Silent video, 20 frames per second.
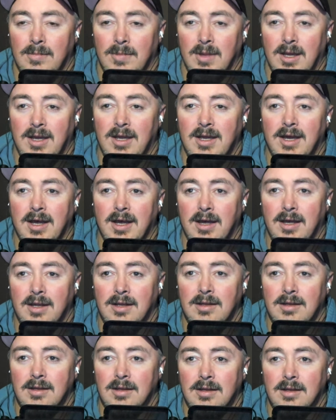I
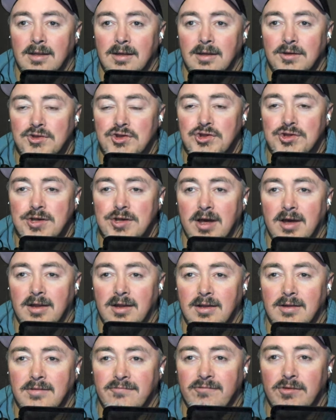had a
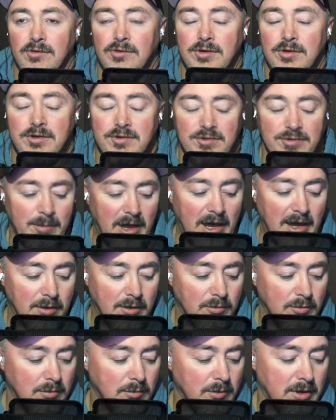shot a few years
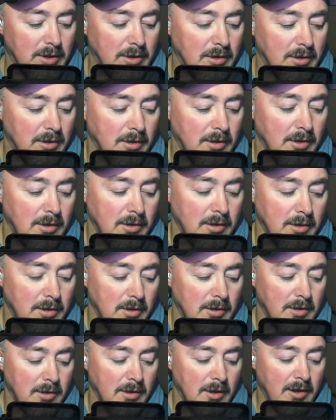back. We,
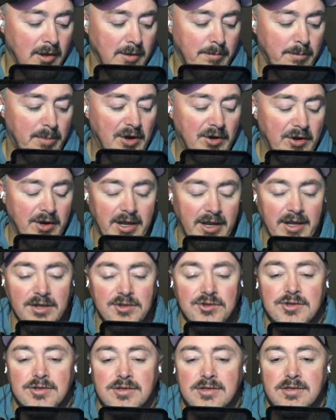Barrett
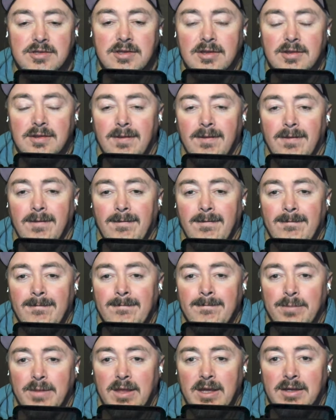Hedges
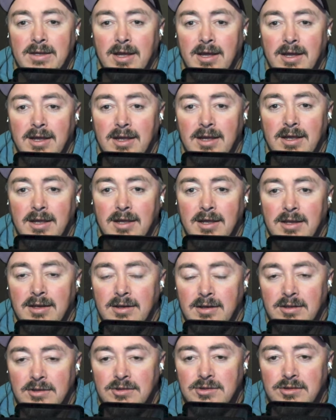and I,
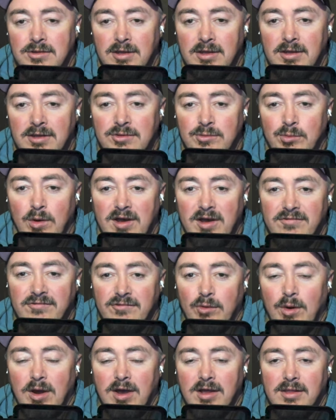and his wife
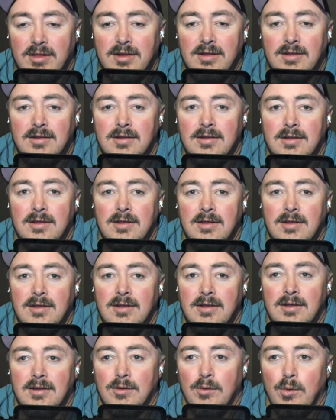Twyla,
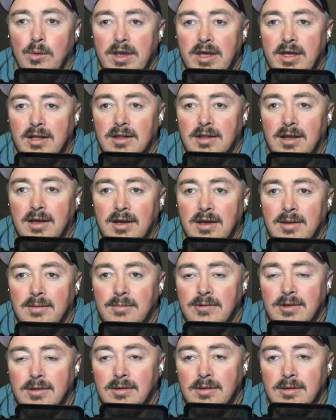we climbed